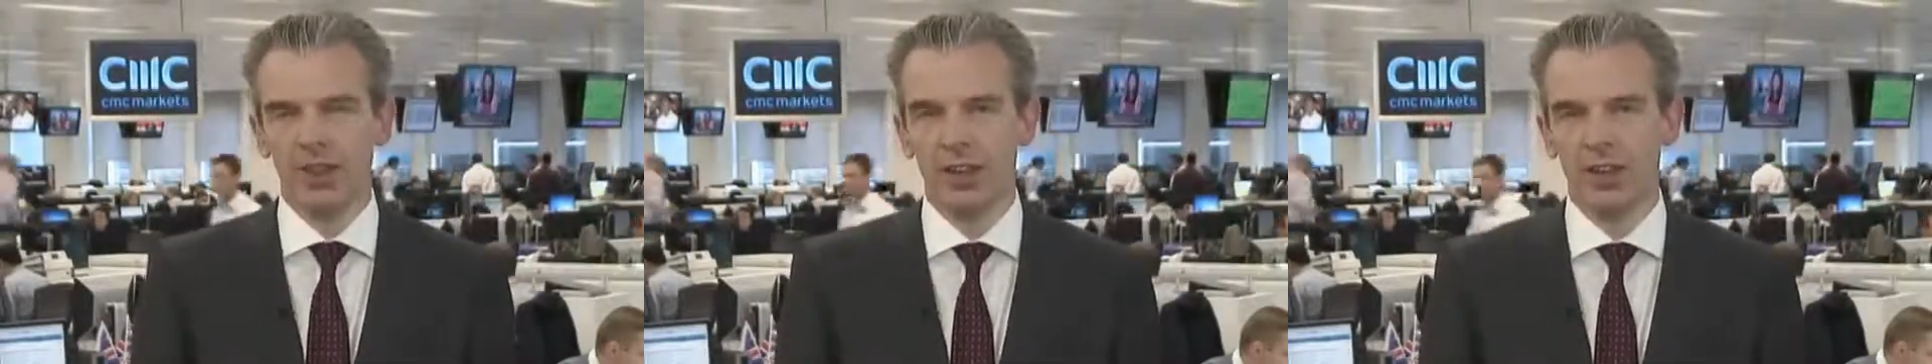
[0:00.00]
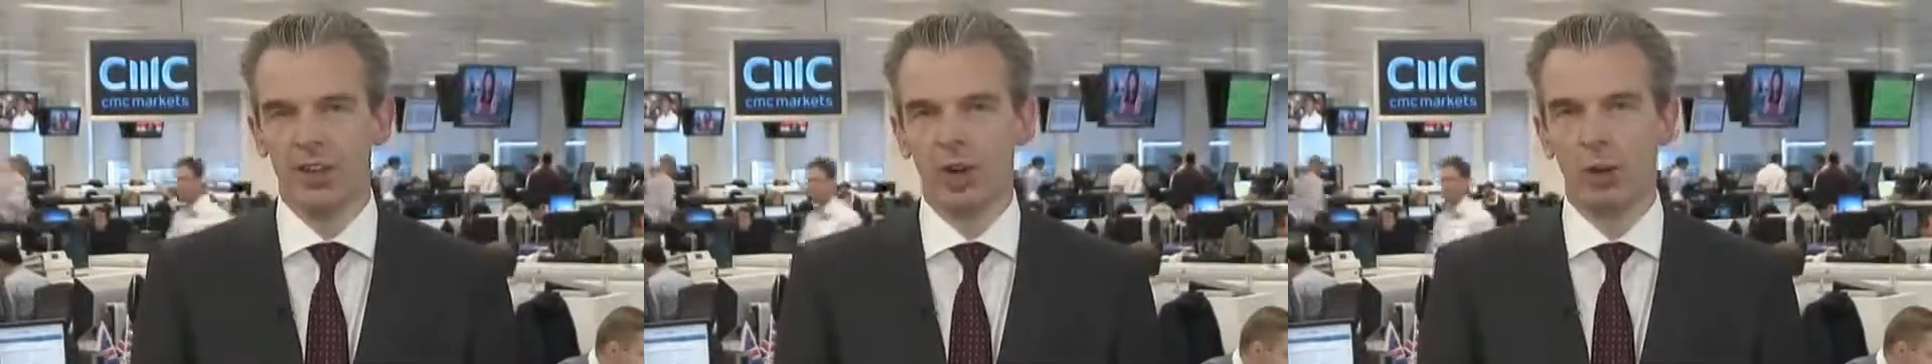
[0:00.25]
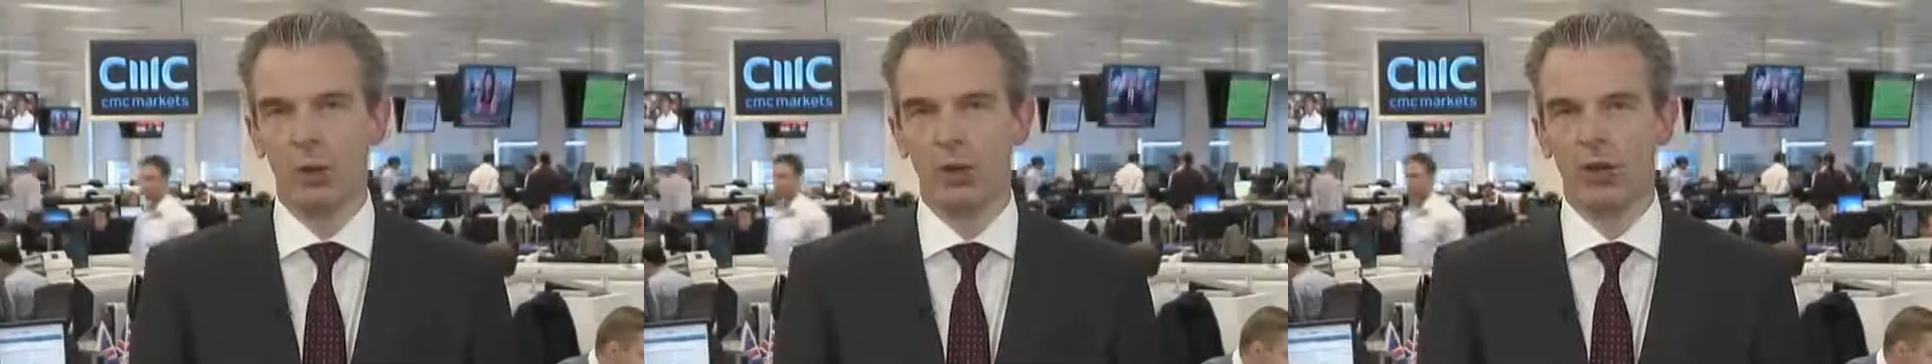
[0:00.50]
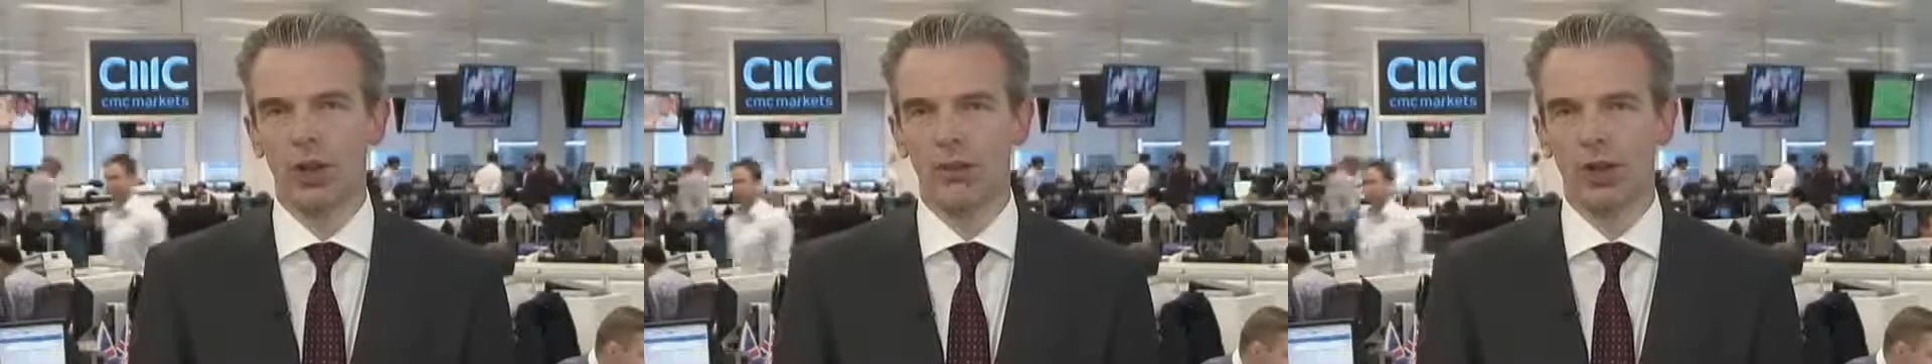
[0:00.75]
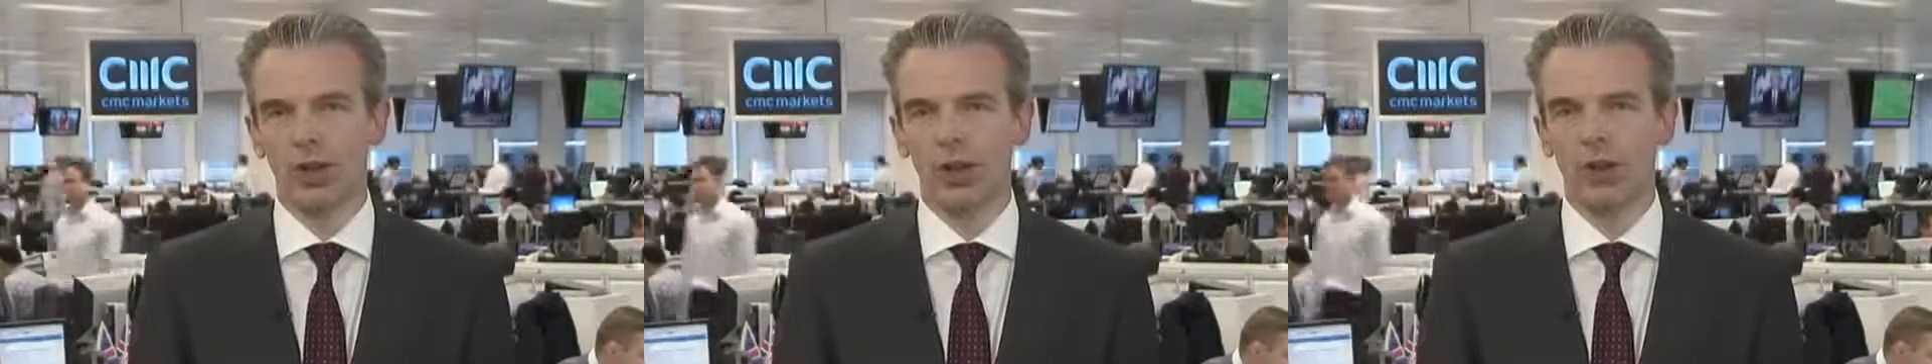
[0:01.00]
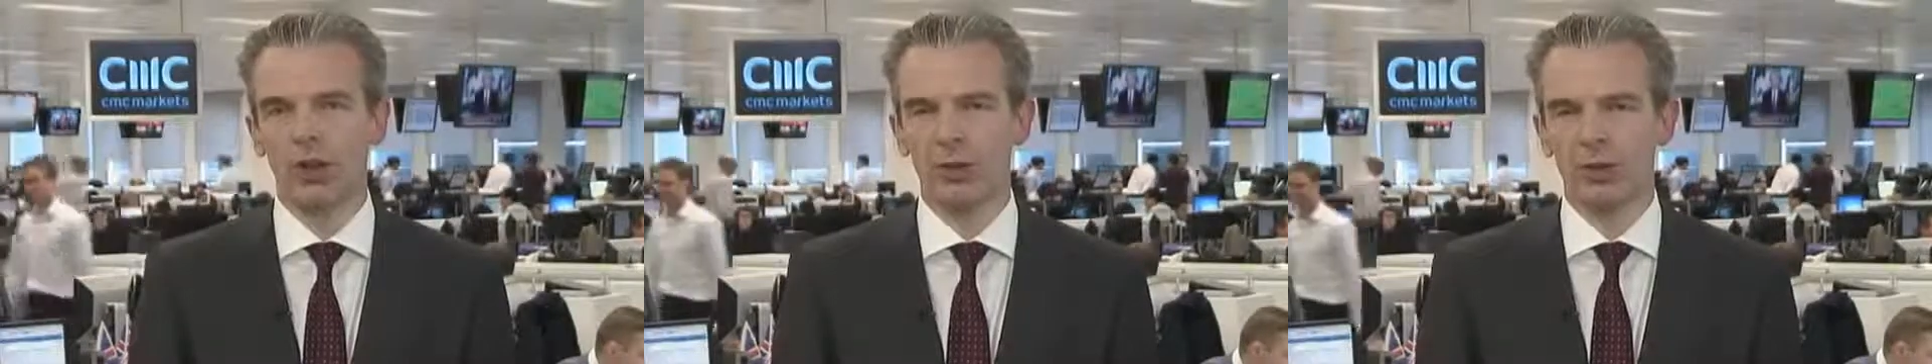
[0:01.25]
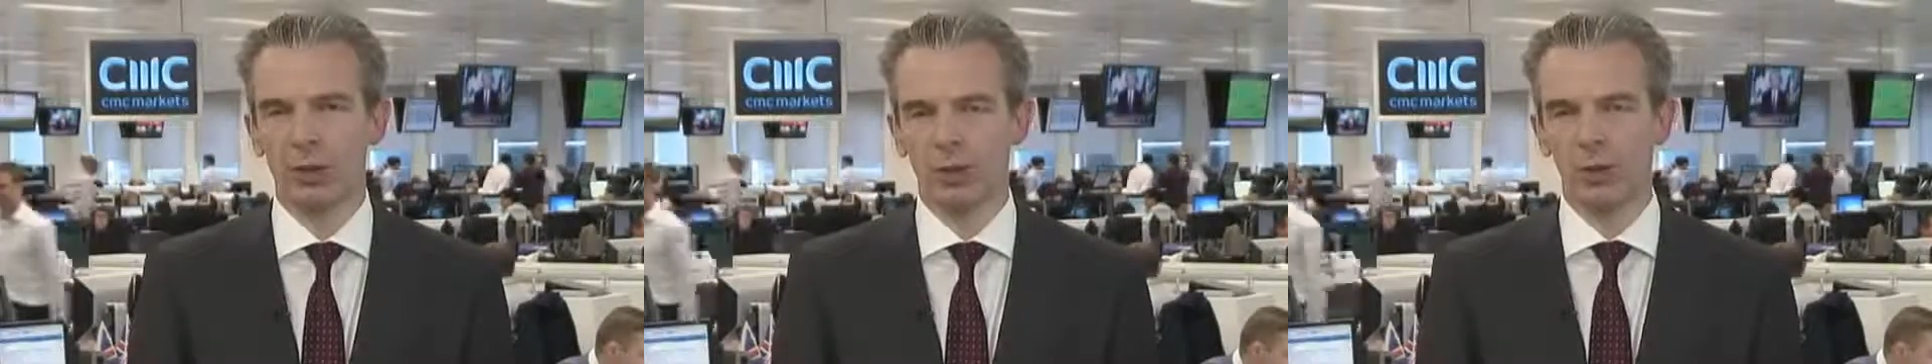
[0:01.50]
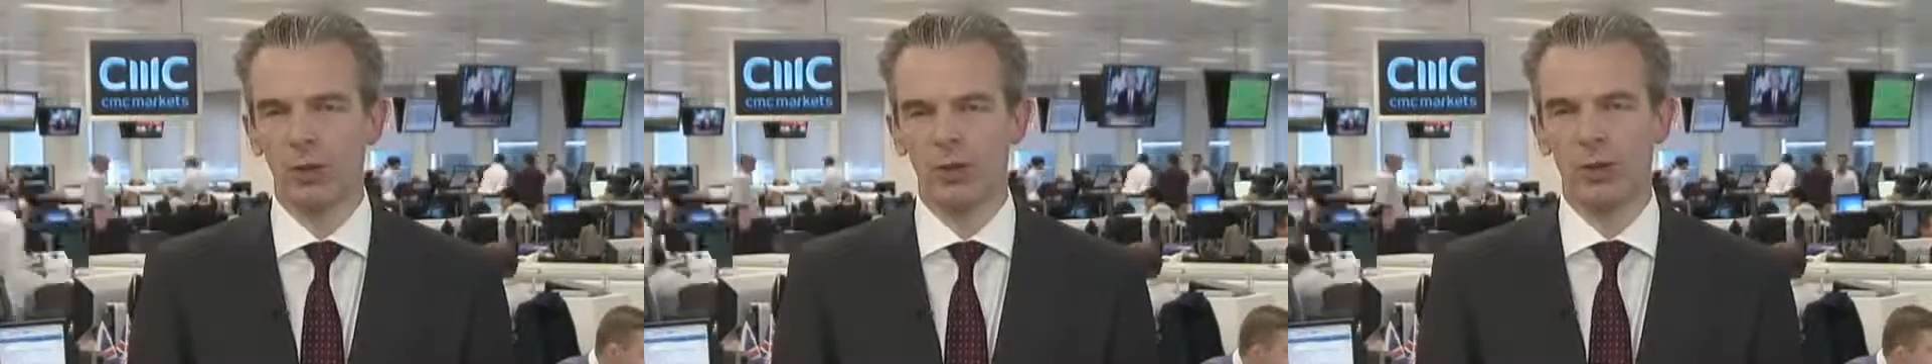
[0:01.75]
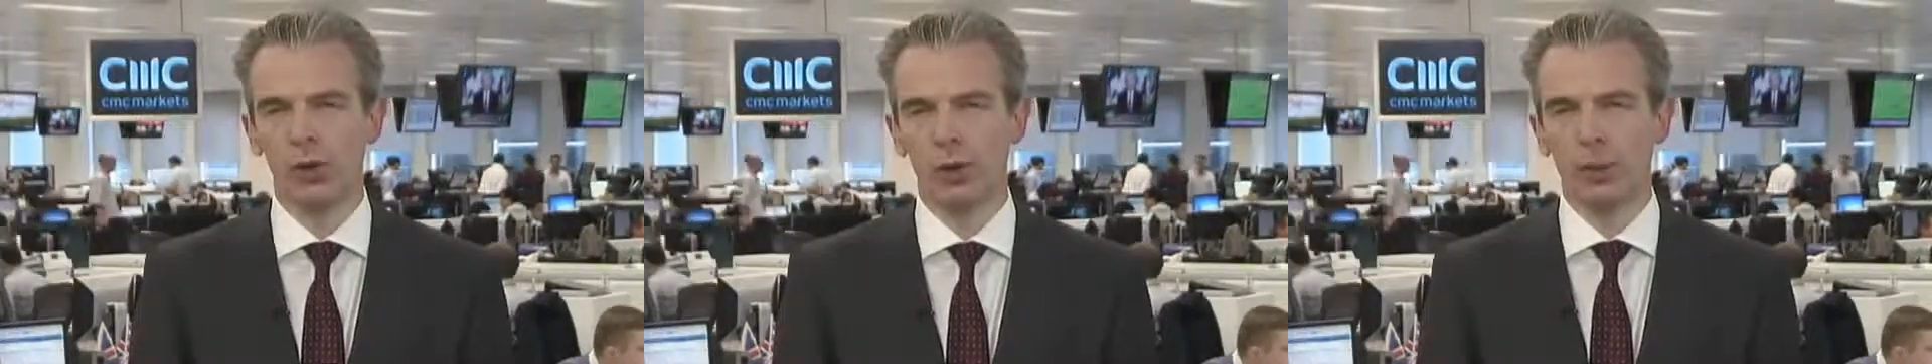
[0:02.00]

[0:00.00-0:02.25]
This gold decline has caught an awful